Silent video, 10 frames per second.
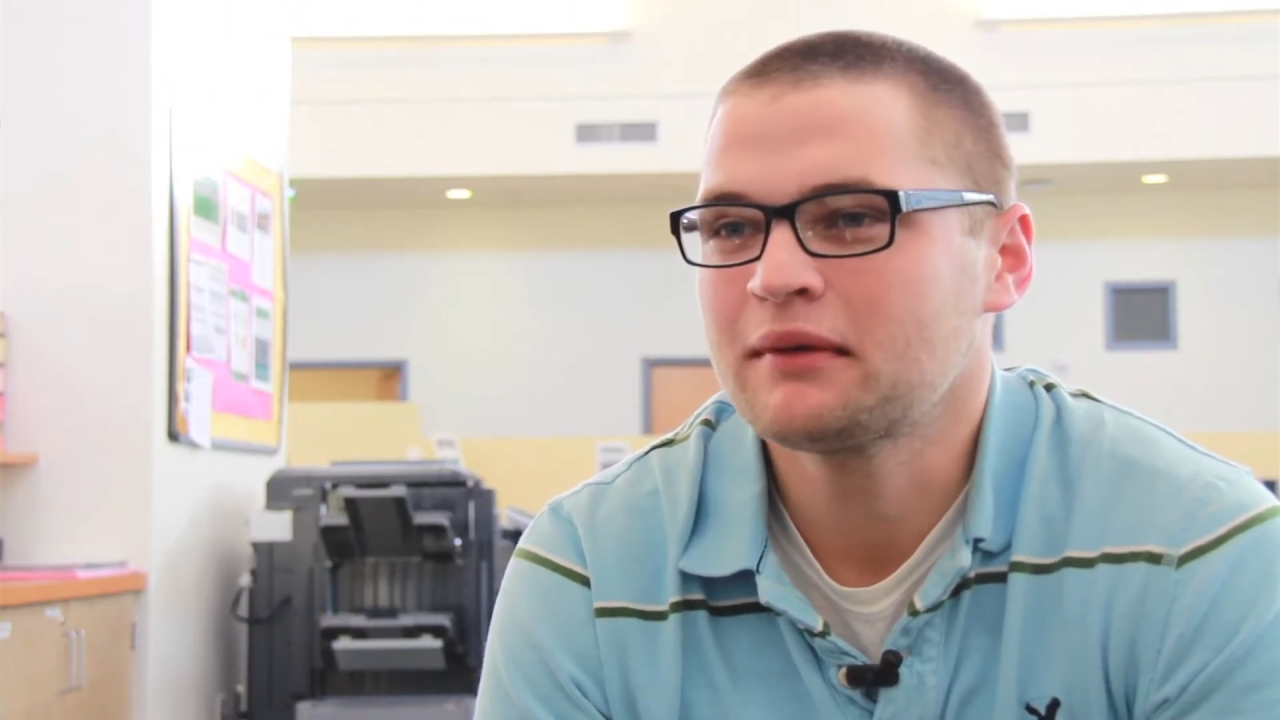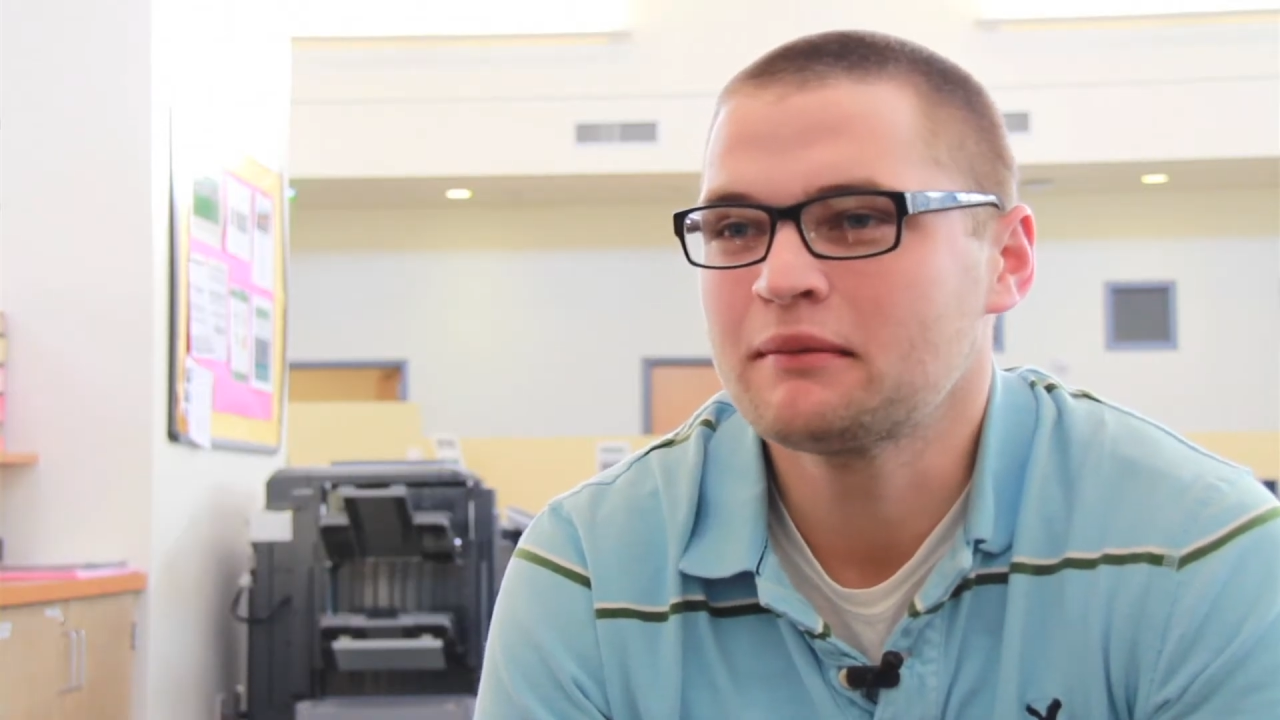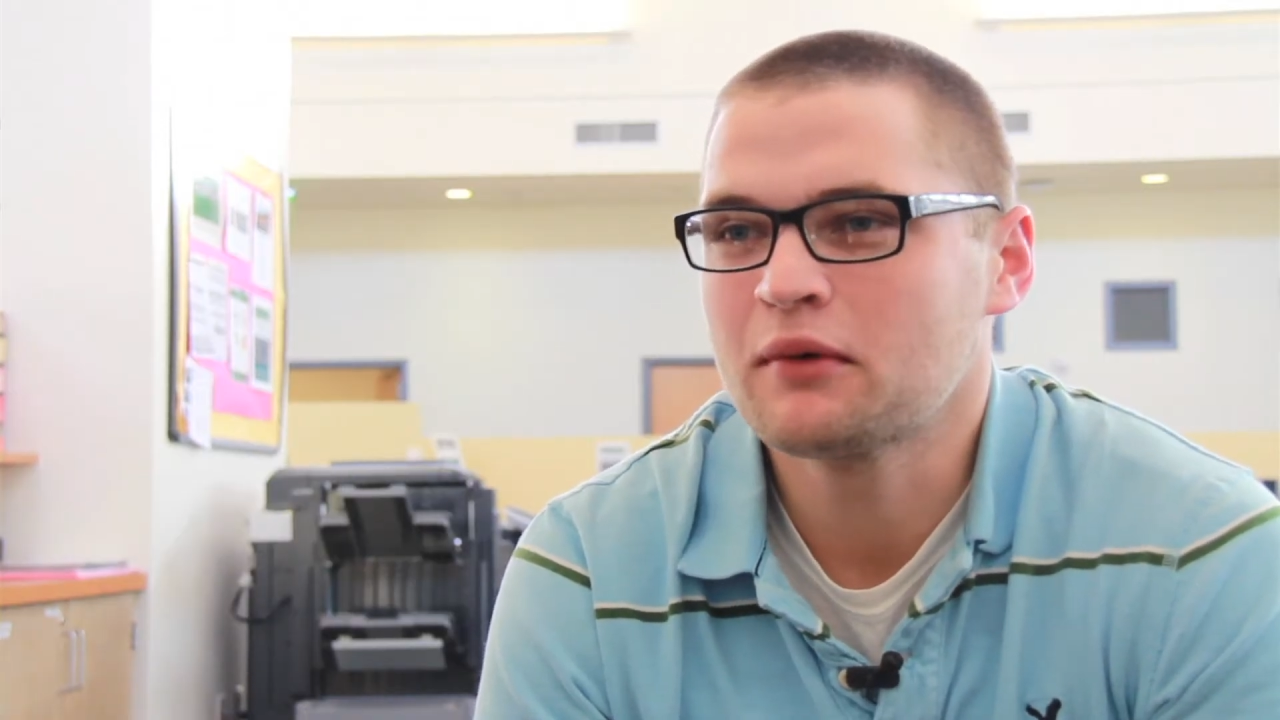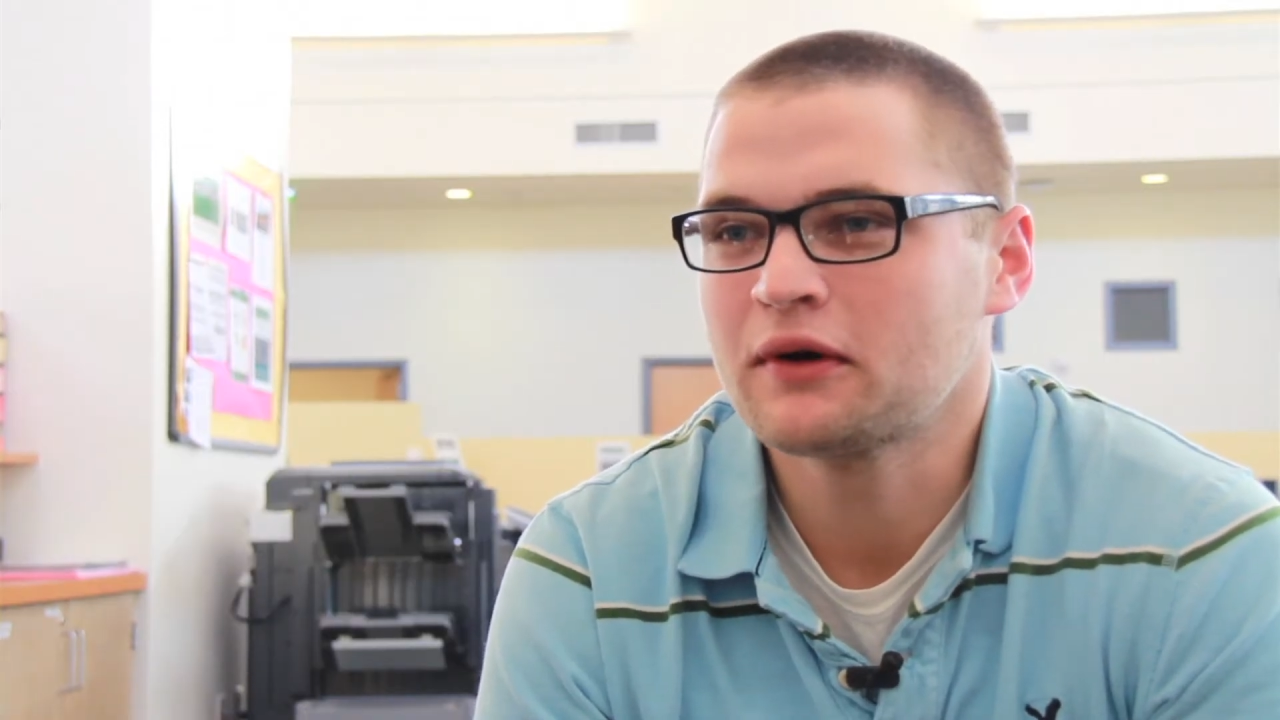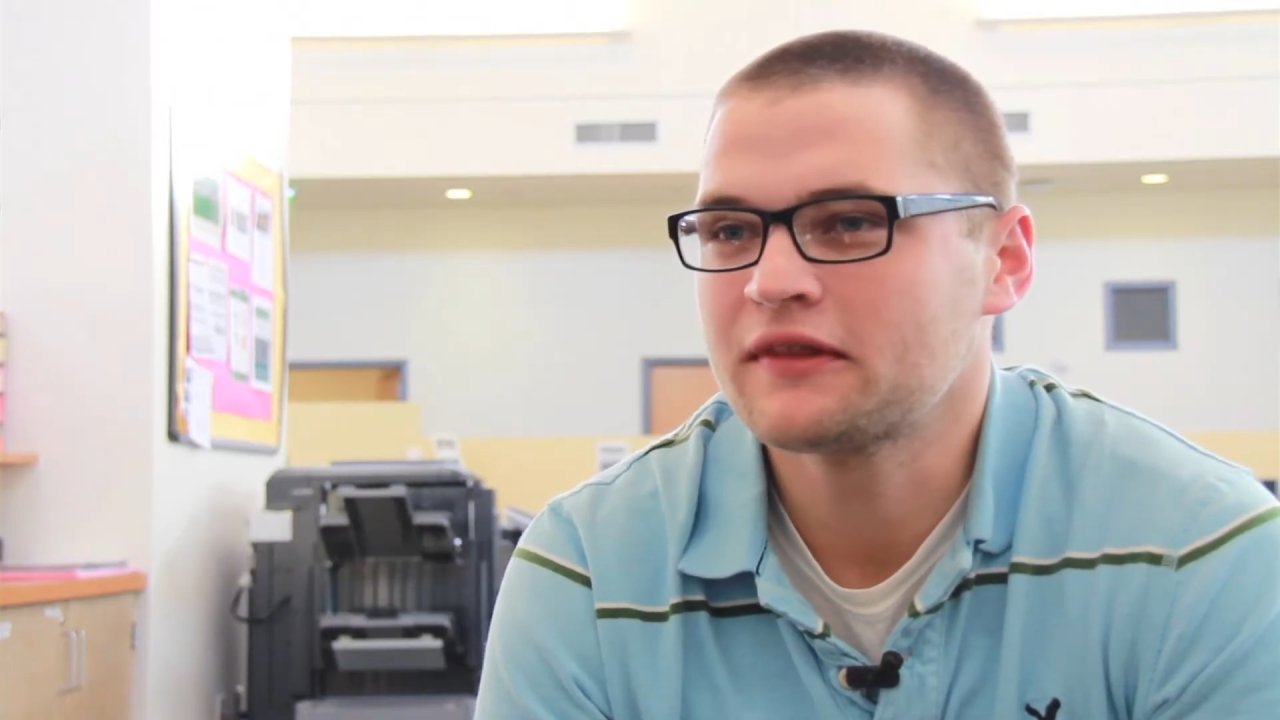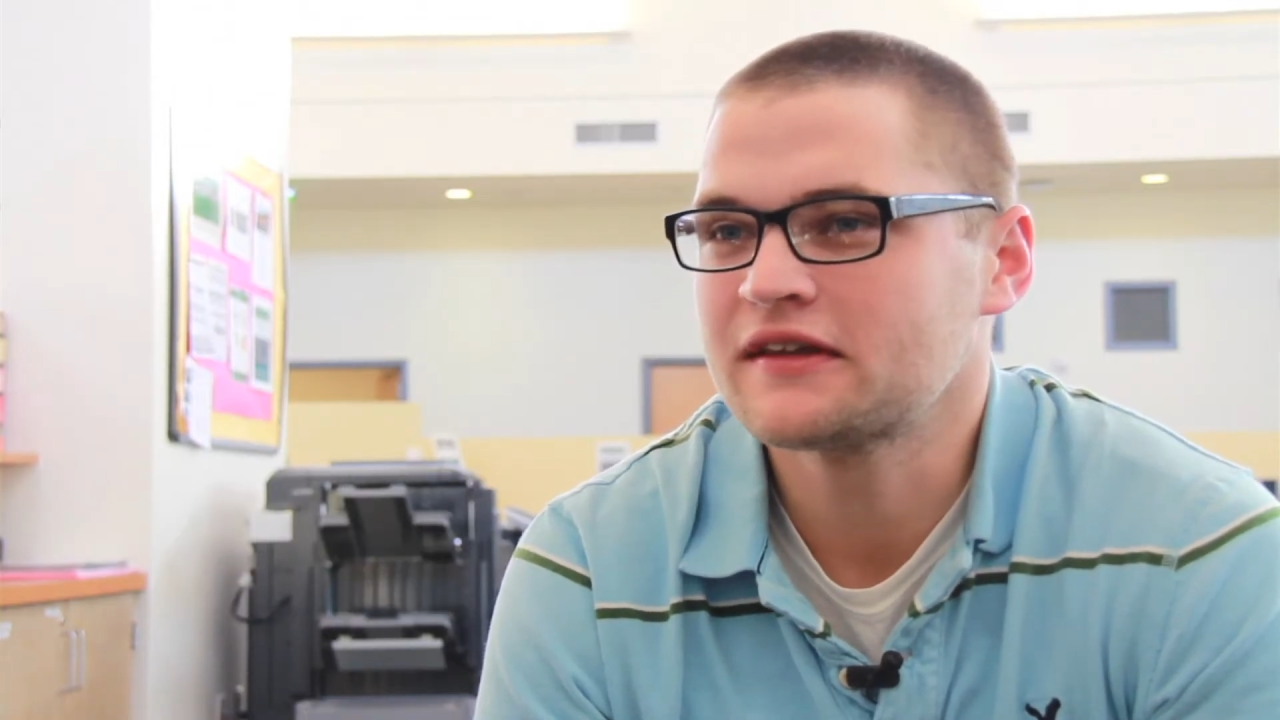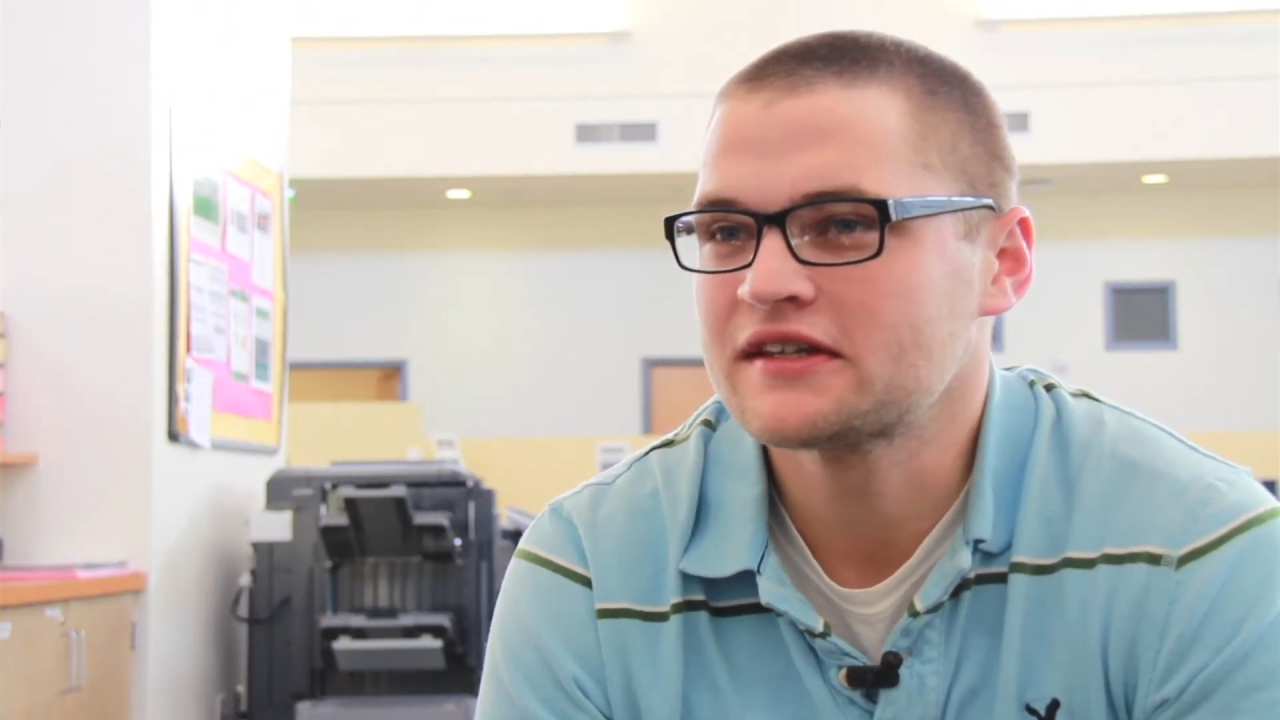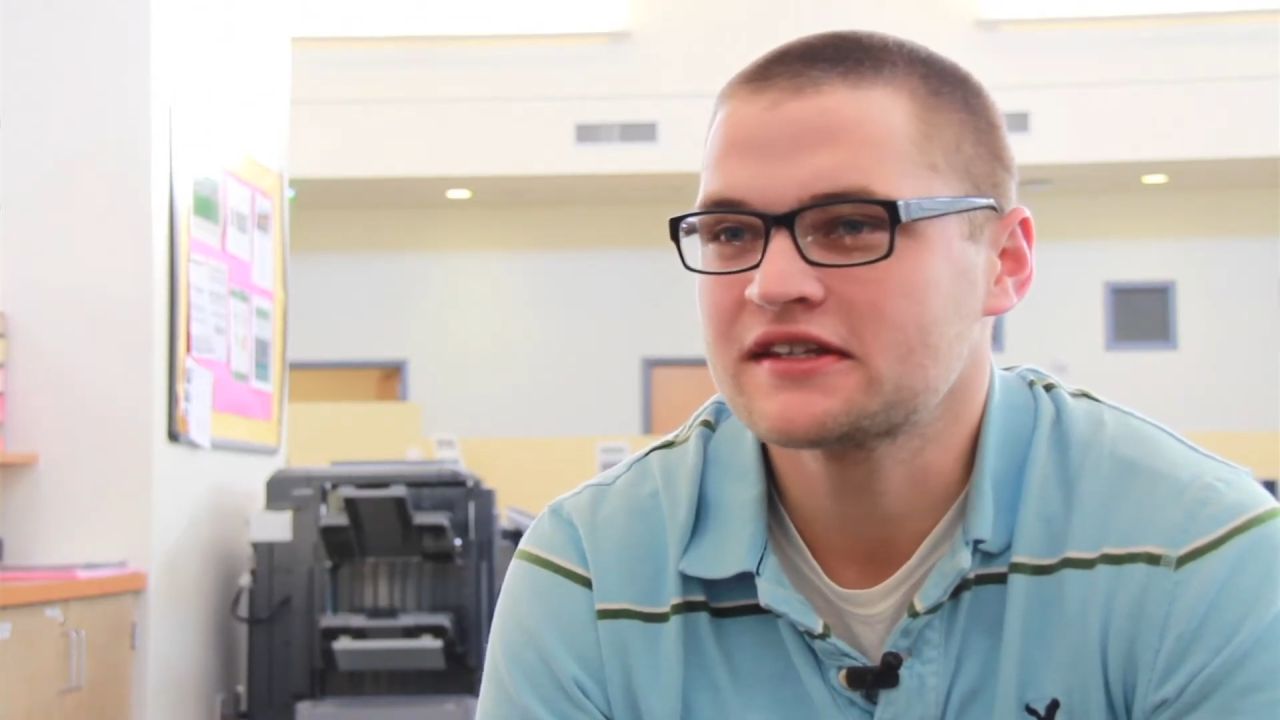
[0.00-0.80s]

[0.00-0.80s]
to be more than